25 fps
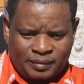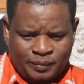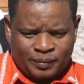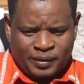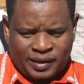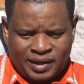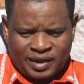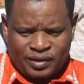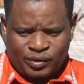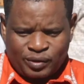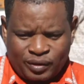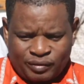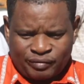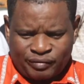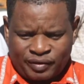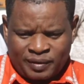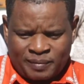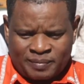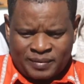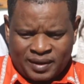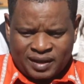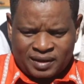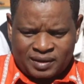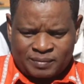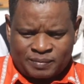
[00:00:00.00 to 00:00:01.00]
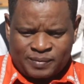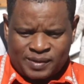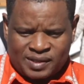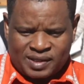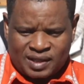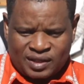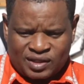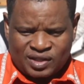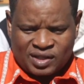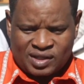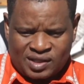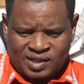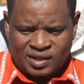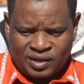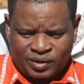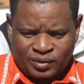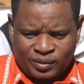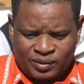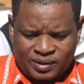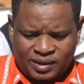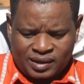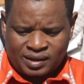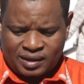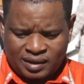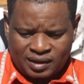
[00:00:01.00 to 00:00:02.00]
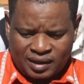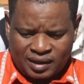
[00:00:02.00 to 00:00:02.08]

we can confirm that Mr. Jason Rohde